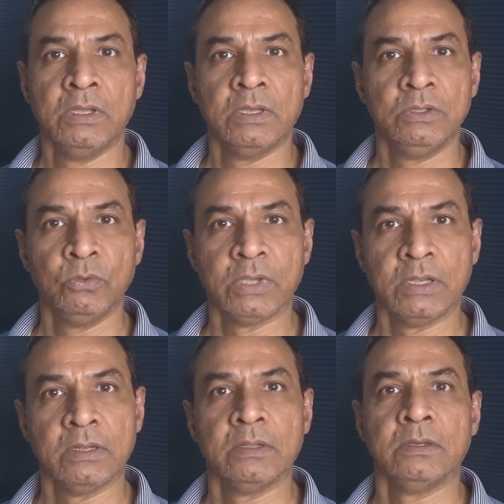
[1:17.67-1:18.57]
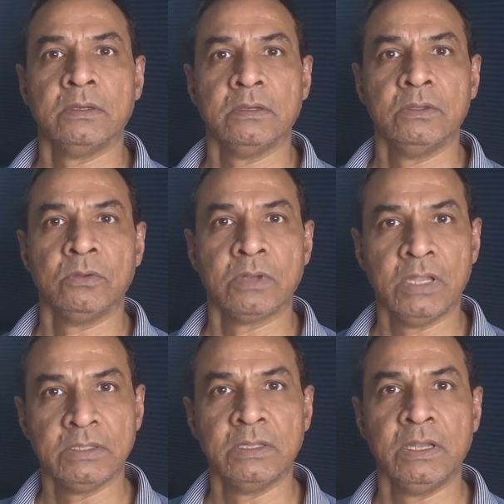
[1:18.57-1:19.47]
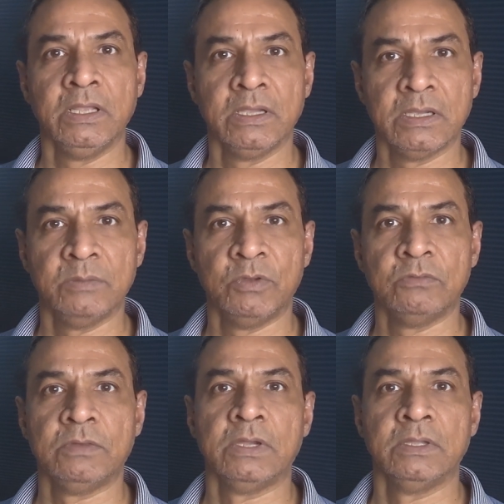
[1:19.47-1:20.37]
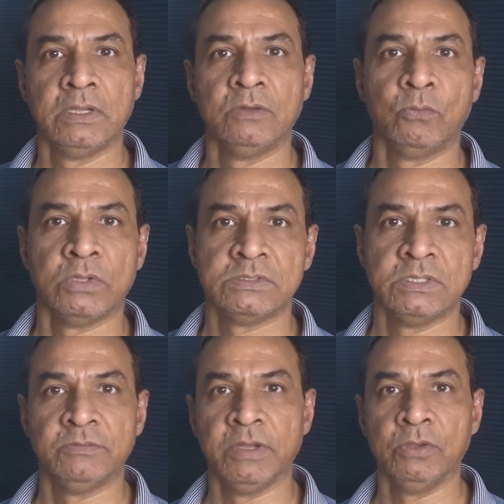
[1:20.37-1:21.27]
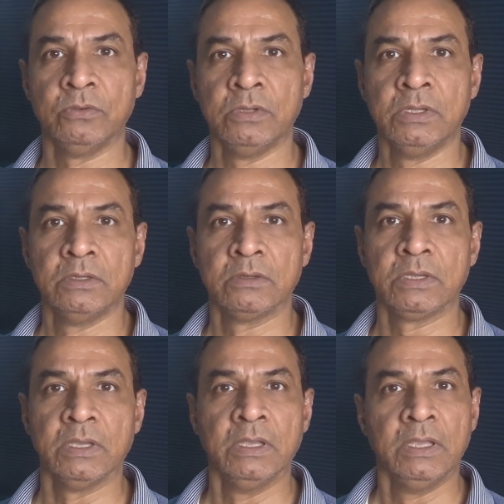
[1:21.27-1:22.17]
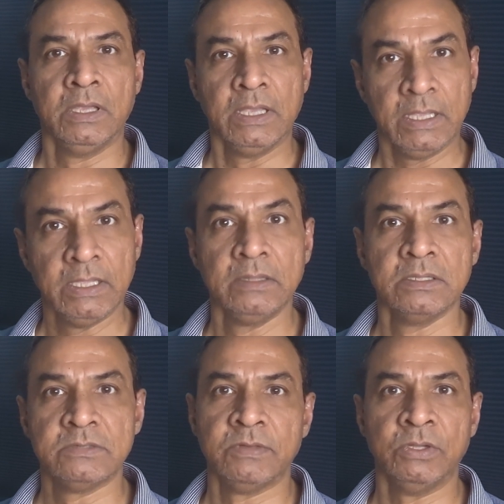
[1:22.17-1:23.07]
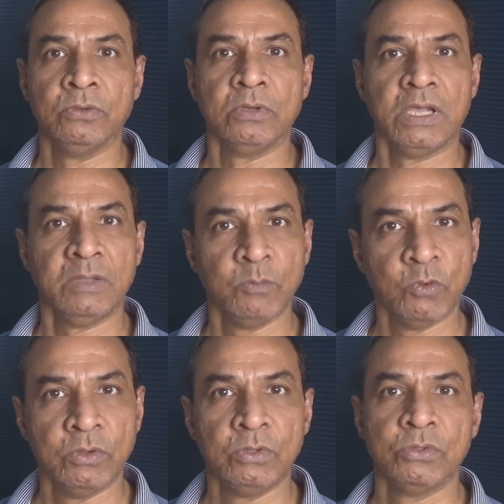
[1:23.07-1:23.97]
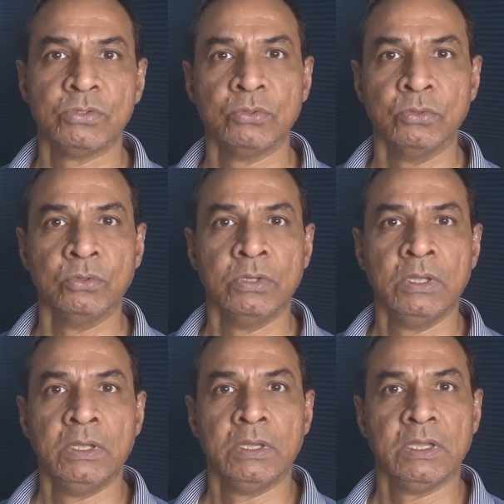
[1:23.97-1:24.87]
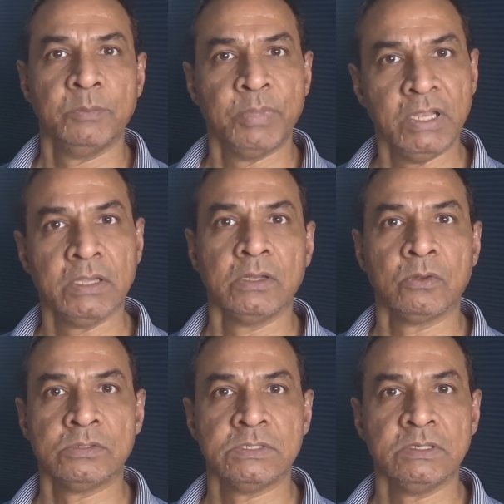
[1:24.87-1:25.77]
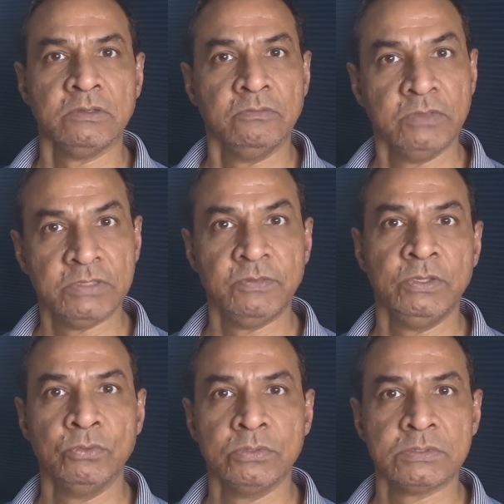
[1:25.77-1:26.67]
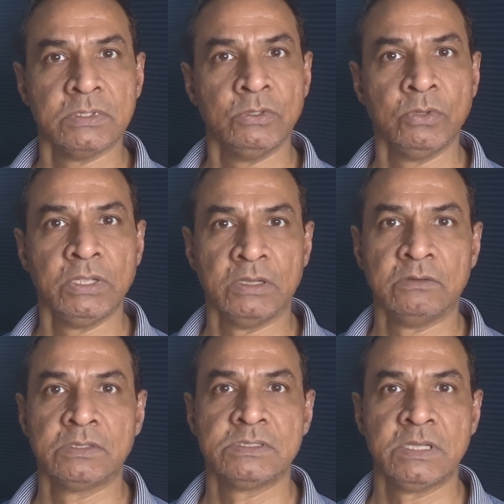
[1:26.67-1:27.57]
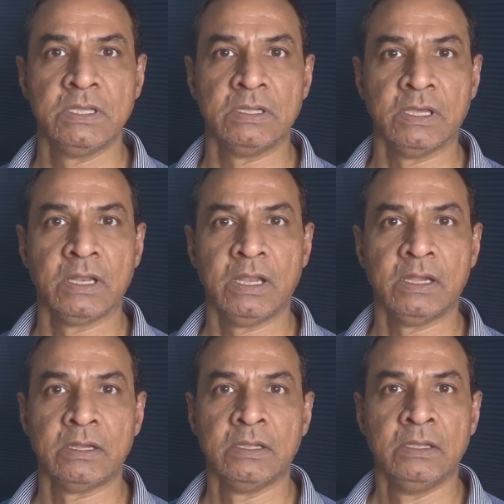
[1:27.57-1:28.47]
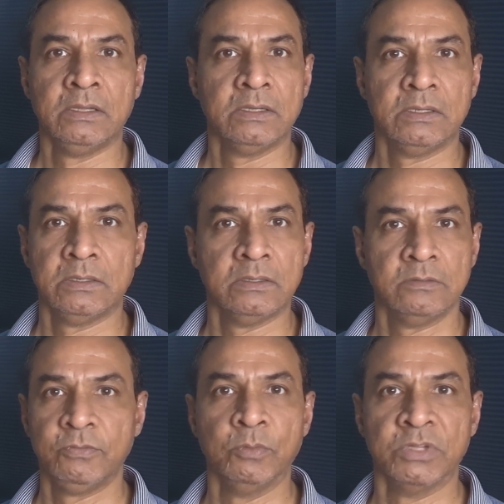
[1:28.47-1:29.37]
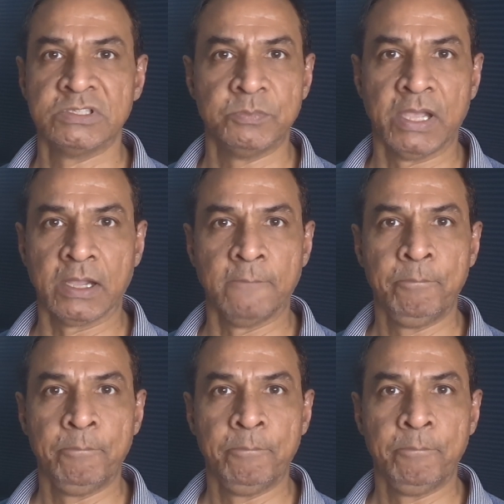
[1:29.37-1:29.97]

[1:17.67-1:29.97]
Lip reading: you can click the link above and then watch that video. Okay, in this video I am going to show a Pelican crossing which we used during our stay in Ireland a few months back.